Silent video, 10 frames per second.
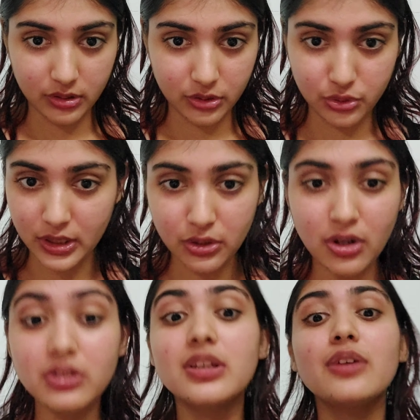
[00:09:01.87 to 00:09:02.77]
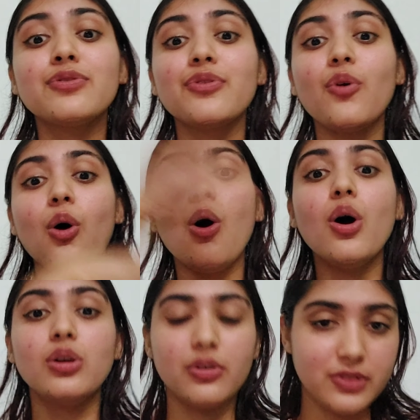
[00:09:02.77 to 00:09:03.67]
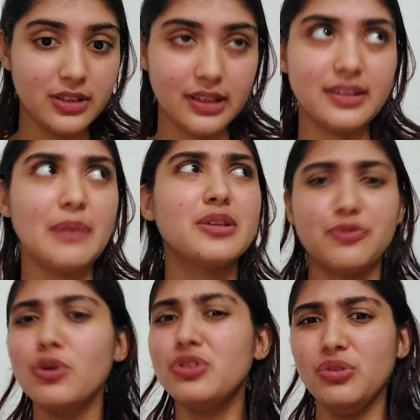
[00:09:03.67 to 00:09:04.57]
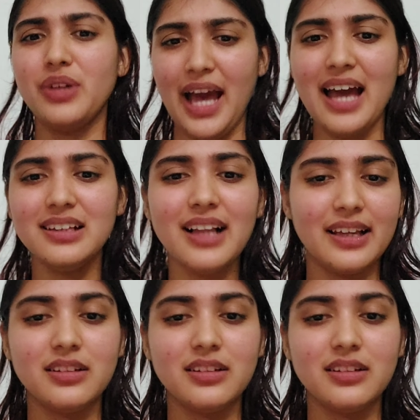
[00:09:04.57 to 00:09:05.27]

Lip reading: you cannot give all of these exams. Of course you can,